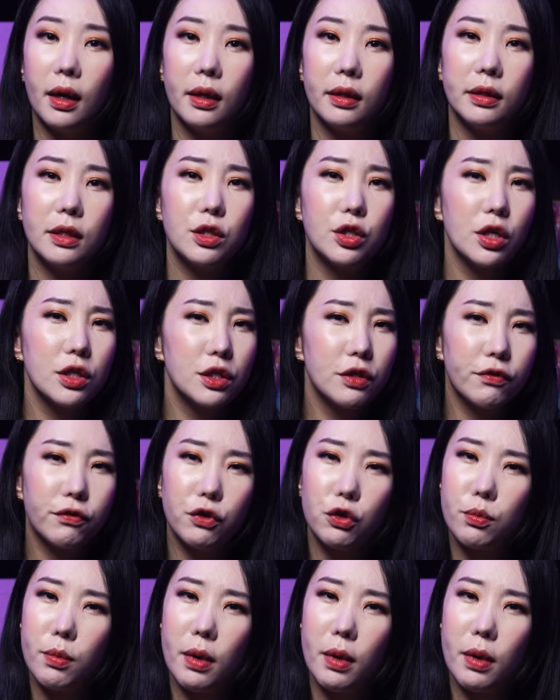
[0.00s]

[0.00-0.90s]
Then just a few